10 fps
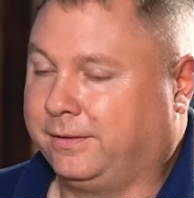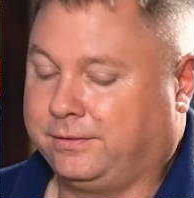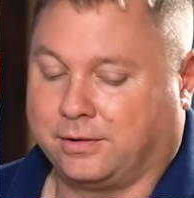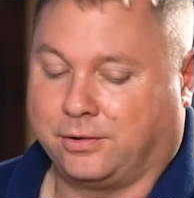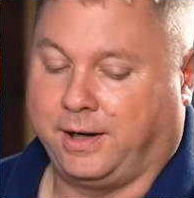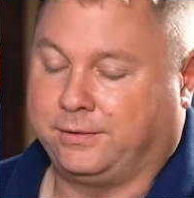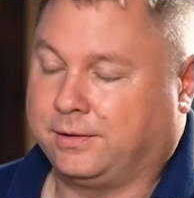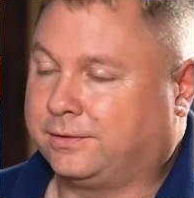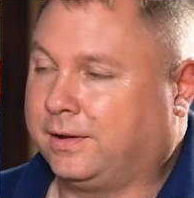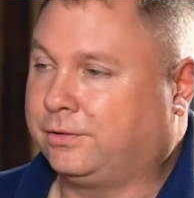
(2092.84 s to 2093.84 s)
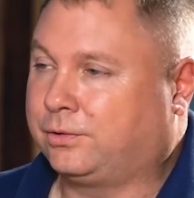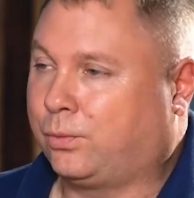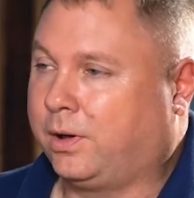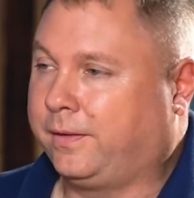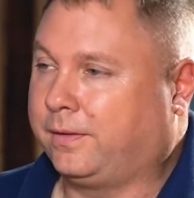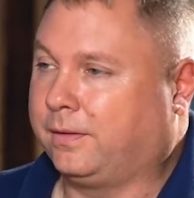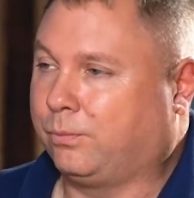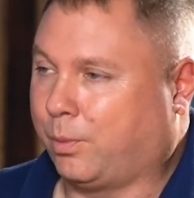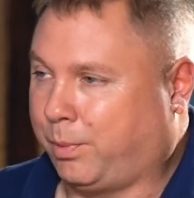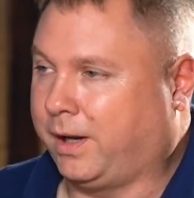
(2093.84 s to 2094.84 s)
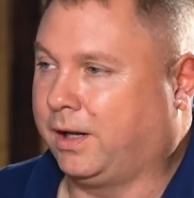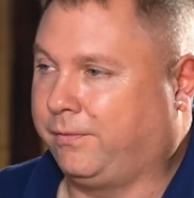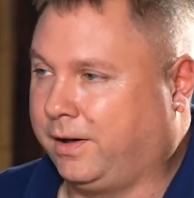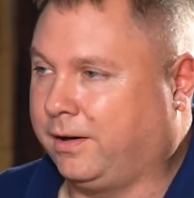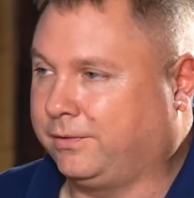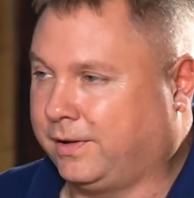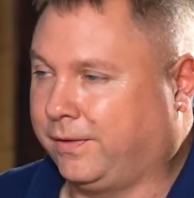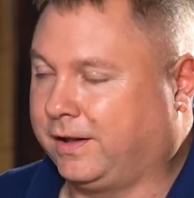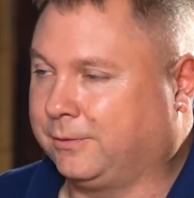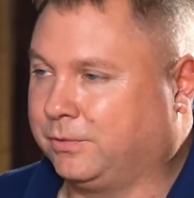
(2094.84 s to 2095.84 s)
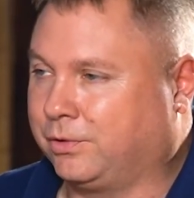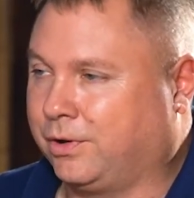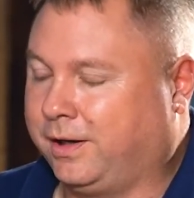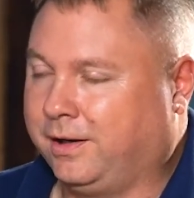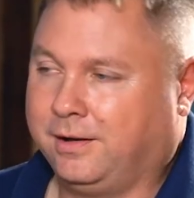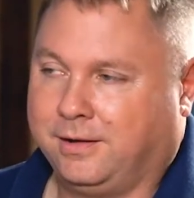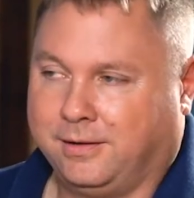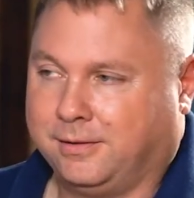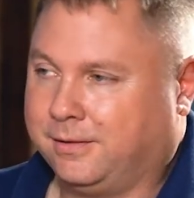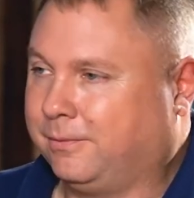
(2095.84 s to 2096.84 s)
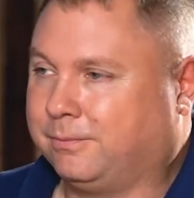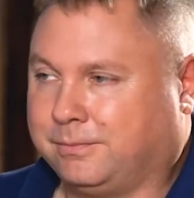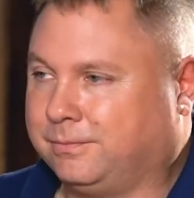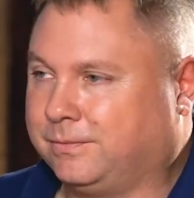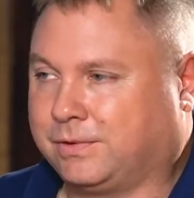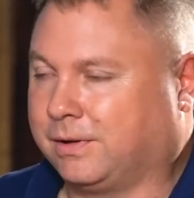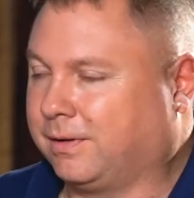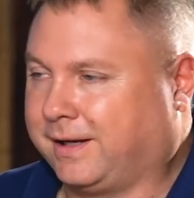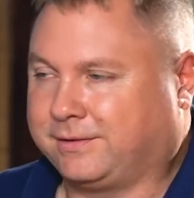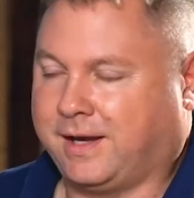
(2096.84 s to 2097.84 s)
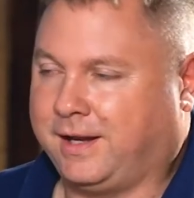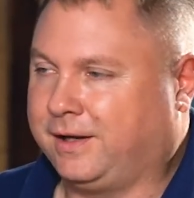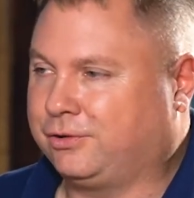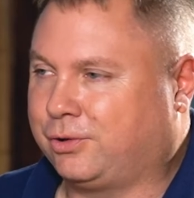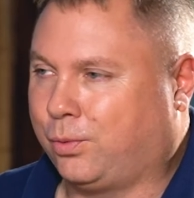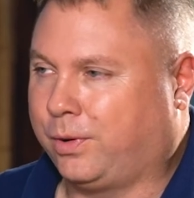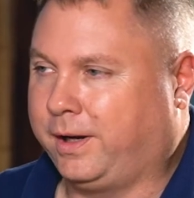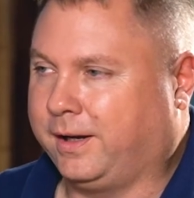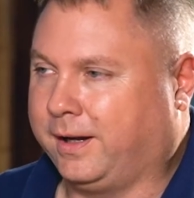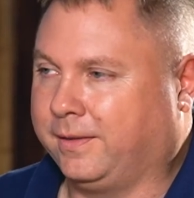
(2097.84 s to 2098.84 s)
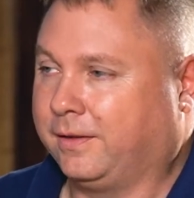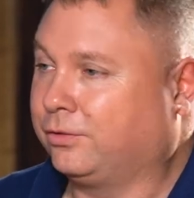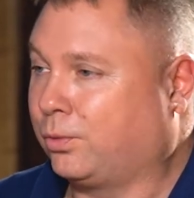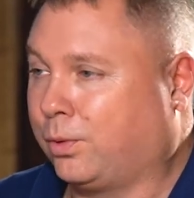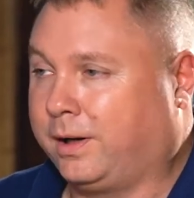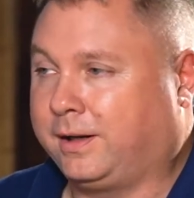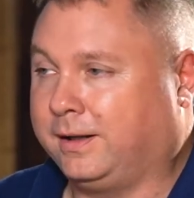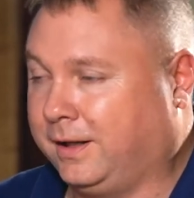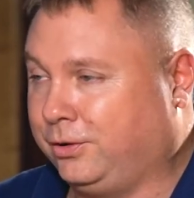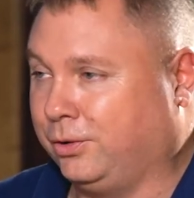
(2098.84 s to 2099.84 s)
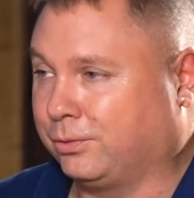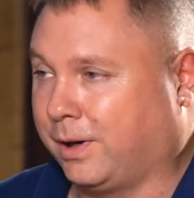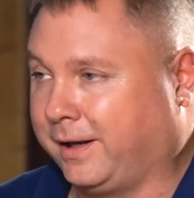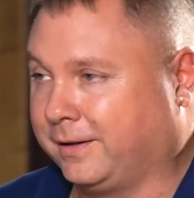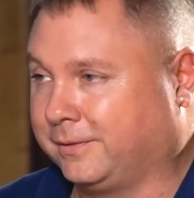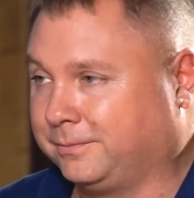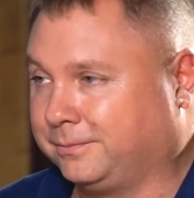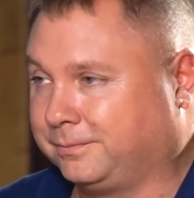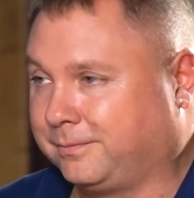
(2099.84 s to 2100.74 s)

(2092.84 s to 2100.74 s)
is a great success story. We're proud of you here in Southeast Missouri. It's an exciting story, and the story continues, right? Yeah,